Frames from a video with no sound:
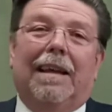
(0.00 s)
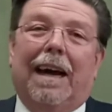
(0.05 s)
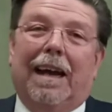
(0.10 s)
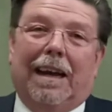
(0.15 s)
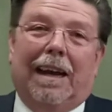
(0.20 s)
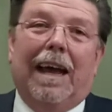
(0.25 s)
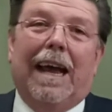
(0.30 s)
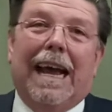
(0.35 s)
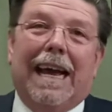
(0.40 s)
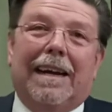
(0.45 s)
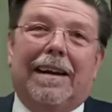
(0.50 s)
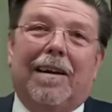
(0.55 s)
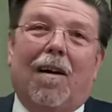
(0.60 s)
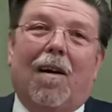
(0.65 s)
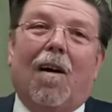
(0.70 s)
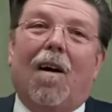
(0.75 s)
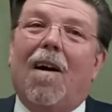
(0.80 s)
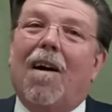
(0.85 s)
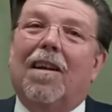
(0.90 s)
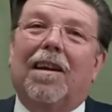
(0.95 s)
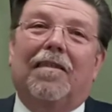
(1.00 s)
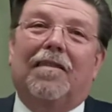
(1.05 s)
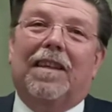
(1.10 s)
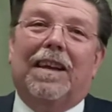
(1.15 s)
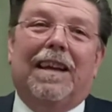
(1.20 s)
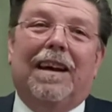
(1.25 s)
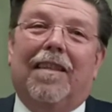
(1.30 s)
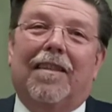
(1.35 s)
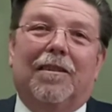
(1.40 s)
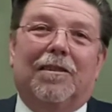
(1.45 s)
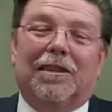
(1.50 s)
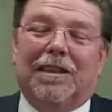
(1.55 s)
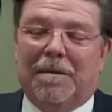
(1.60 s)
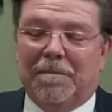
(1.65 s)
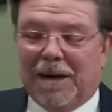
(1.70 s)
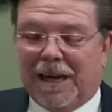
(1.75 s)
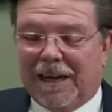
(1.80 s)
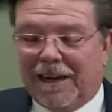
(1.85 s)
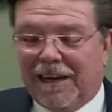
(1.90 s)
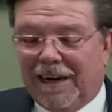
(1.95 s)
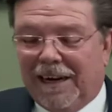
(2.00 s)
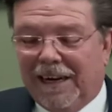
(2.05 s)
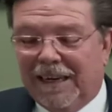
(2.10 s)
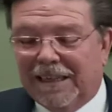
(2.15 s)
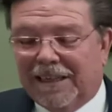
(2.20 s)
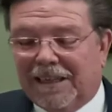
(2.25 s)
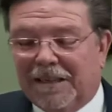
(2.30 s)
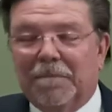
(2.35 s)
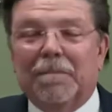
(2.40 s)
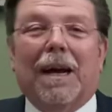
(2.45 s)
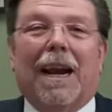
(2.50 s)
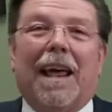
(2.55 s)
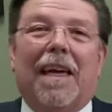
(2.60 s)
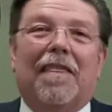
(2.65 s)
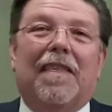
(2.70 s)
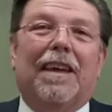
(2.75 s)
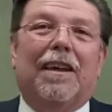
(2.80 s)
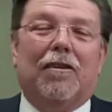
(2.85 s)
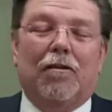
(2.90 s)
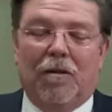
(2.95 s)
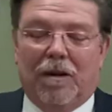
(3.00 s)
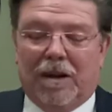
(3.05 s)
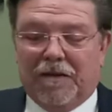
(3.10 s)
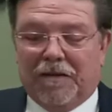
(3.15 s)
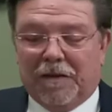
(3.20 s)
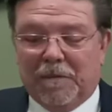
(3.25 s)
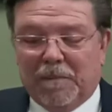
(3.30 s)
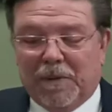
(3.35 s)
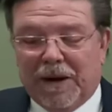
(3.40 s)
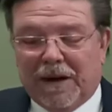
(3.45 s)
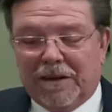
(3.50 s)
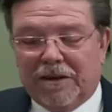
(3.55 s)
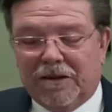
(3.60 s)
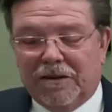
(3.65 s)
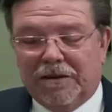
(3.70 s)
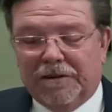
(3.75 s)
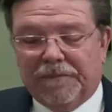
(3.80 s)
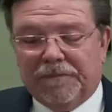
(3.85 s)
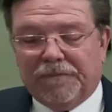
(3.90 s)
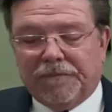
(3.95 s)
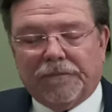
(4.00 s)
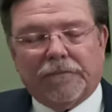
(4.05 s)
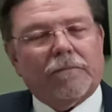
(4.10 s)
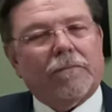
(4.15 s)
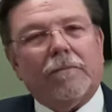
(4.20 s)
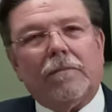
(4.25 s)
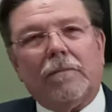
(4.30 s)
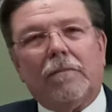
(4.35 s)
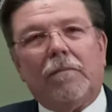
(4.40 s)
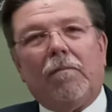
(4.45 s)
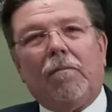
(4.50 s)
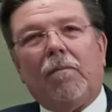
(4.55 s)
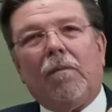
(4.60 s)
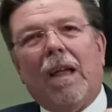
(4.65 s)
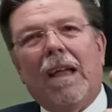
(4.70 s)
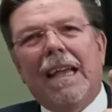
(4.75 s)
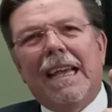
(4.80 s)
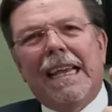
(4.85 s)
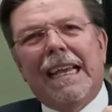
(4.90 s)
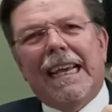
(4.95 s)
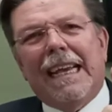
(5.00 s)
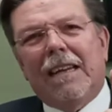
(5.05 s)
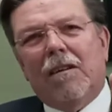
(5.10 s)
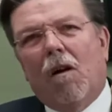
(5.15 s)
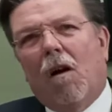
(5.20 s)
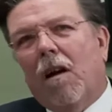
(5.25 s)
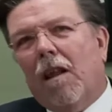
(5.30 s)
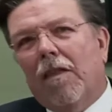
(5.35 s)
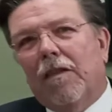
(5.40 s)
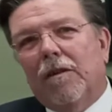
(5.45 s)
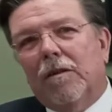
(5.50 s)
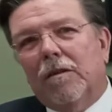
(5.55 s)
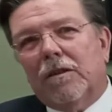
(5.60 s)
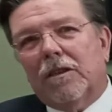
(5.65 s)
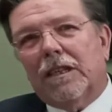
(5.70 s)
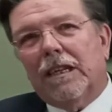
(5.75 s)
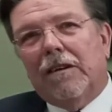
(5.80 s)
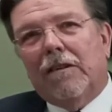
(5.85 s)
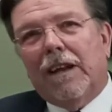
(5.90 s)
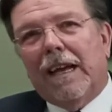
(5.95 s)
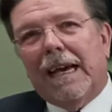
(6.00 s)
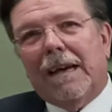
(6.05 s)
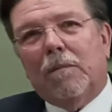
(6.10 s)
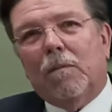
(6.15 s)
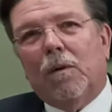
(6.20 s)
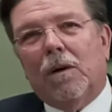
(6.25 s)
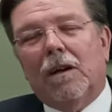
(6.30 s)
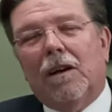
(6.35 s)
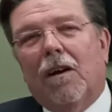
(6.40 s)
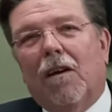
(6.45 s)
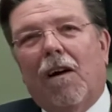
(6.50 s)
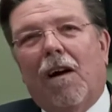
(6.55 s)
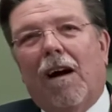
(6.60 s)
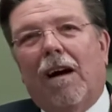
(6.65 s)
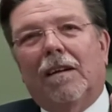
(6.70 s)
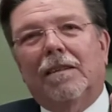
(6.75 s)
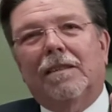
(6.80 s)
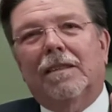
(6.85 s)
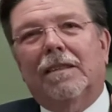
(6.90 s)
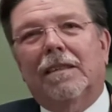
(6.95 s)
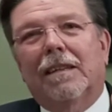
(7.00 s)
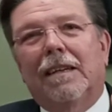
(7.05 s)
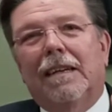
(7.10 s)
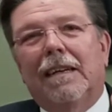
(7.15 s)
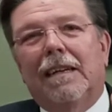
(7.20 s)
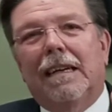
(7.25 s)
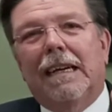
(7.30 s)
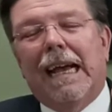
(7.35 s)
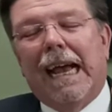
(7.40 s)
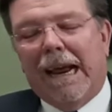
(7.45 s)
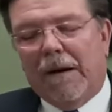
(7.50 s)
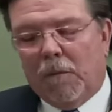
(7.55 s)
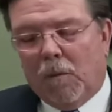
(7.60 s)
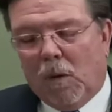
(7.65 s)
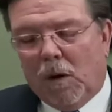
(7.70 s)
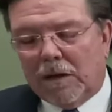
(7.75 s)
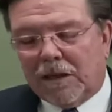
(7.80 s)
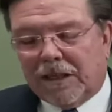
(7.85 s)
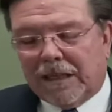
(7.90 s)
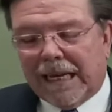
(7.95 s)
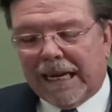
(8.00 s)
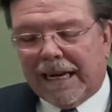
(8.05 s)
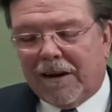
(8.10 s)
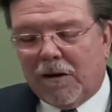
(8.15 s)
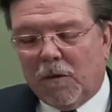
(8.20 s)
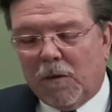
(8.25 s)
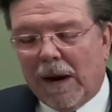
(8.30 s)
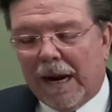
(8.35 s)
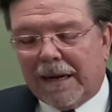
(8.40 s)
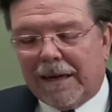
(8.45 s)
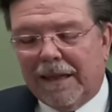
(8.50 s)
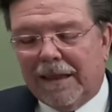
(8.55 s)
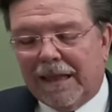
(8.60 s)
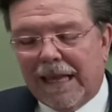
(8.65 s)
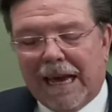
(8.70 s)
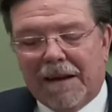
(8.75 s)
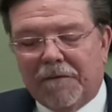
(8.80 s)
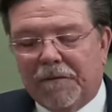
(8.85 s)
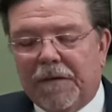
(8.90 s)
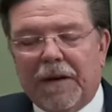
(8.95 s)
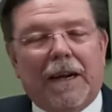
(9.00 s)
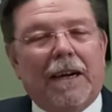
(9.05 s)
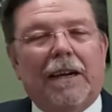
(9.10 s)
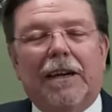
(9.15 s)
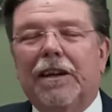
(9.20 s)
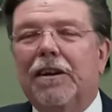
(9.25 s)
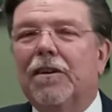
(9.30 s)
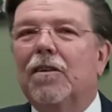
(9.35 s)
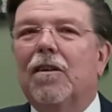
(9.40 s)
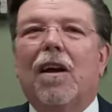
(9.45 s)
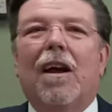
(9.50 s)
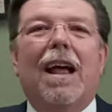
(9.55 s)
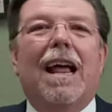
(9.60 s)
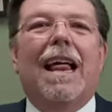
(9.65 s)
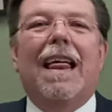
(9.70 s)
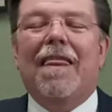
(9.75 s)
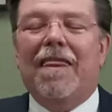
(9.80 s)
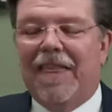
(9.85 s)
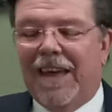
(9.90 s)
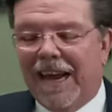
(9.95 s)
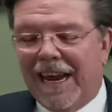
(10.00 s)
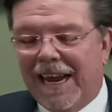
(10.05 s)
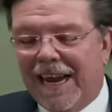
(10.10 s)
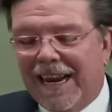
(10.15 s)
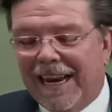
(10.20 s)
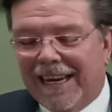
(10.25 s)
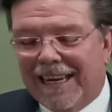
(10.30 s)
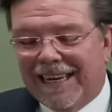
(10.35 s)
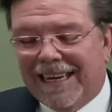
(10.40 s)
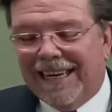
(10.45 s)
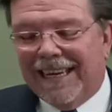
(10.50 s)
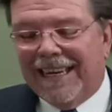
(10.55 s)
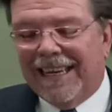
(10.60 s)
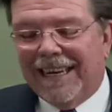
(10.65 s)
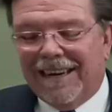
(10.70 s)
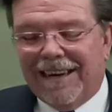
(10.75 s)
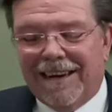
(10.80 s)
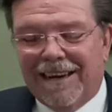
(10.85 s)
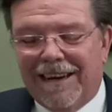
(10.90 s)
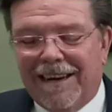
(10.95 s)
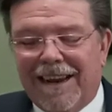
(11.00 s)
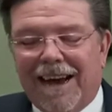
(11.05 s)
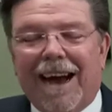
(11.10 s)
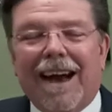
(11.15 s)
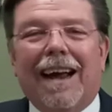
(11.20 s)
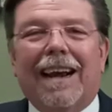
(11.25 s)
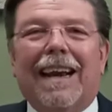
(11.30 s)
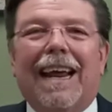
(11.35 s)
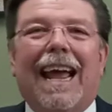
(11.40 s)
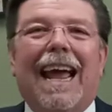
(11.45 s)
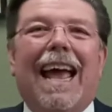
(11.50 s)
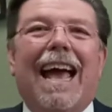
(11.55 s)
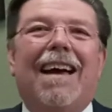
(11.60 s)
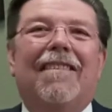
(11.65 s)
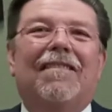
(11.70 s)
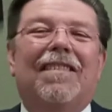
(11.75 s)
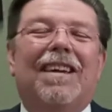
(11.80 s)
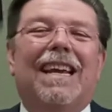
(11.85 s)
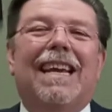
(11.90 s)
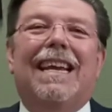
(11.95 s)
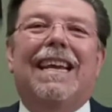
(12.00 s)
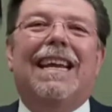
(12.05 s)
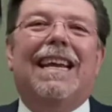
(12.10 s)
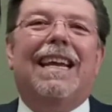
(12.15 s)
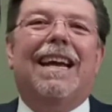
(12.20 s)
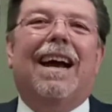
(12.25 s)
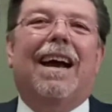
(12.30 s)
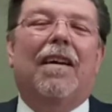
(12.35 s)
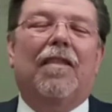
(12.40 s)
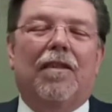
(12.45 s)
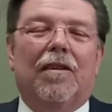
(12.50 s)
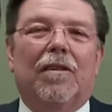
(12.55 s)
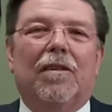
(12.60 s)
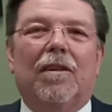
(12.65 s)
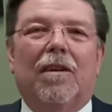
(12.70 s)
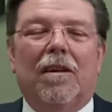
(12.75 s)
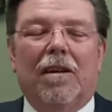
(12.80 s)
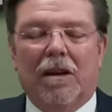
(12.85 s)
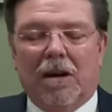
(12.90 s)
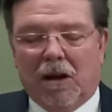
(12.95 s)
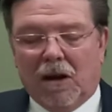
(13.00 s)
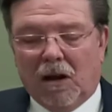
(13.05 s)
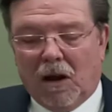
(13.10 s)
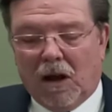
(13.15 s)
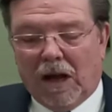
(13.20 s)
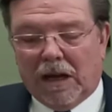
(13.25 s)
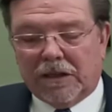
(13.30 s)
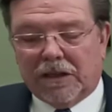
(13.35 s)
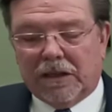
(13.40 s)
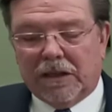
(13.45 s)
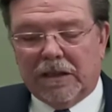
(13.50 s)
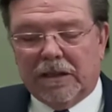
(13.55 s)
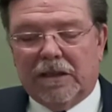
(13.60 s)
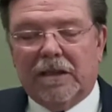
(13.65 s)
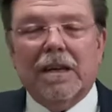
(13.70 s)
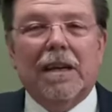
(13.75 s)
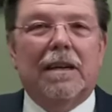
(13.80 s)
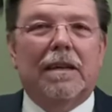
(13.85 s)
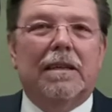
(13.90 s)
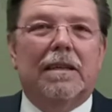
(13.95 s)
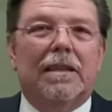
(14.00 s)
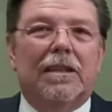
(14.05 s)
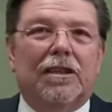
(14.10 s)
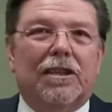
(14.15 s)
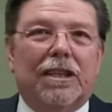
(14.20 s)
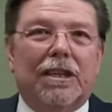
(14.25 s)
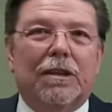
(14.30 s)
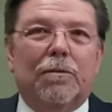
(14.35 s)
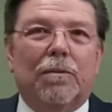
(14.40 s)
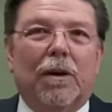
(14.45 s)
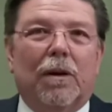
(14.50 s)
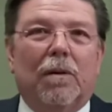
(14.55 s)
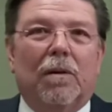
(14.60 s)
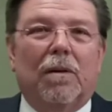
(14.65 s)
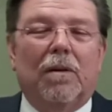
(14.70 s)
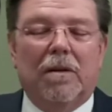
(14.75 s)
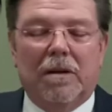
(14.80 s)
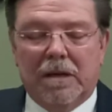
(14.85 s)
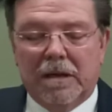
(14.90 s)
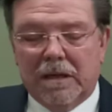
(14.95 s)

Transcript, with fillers: and all of the others. I'm not going to list them, but I think you get the picture. In all of those, they only had one loss. And once they corrected that failure, they did not have any other losses zero,